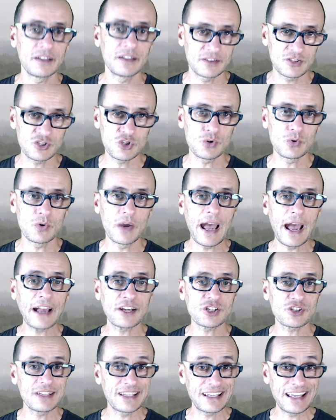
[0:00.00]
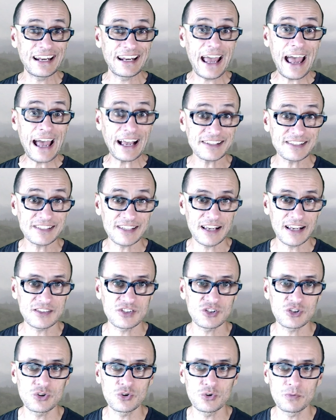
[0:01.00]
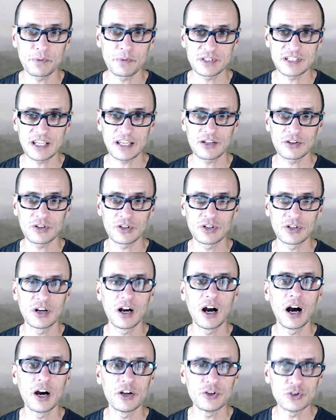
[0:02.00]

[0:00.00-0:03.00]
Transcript: to actually get access to particular uh,